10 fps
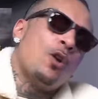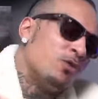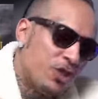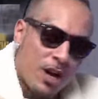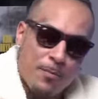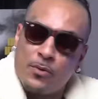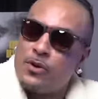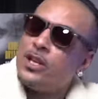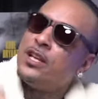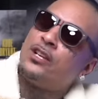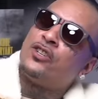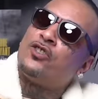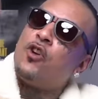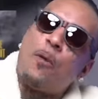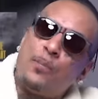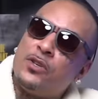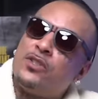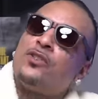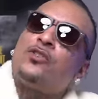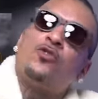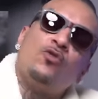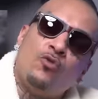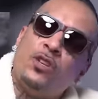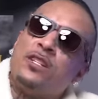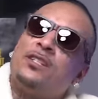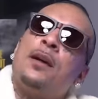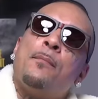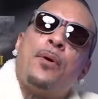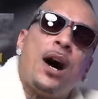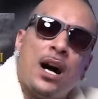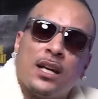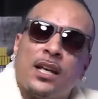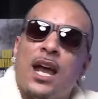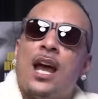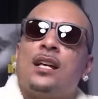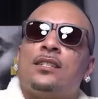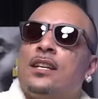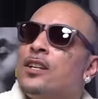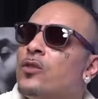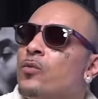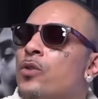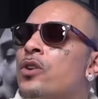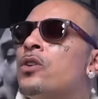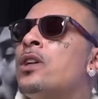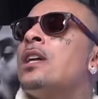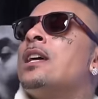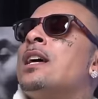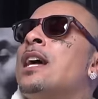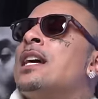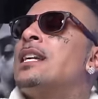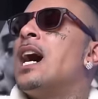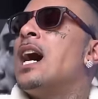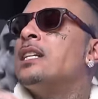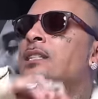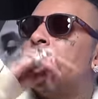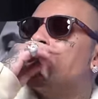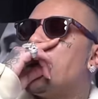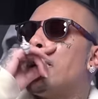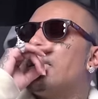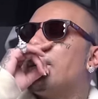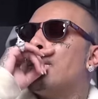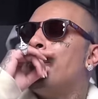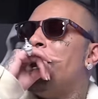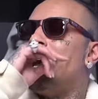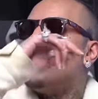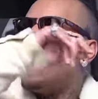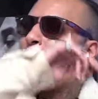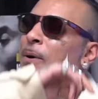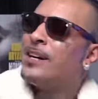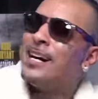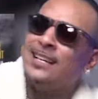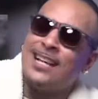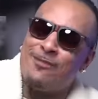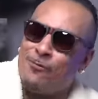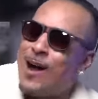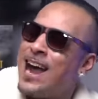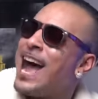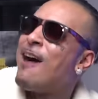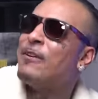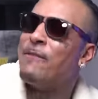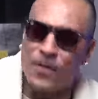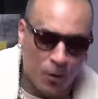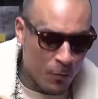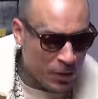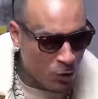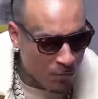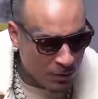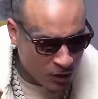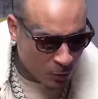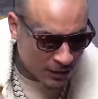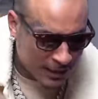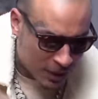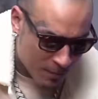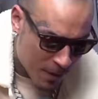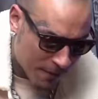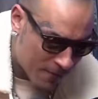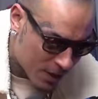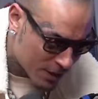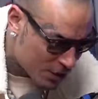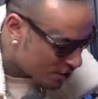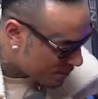jumper, sharpest, coolest podcast in the world. Hey, Donnie, man, uppercut left, right, however the fuck we do it, but shoot us out the motherfucking gym.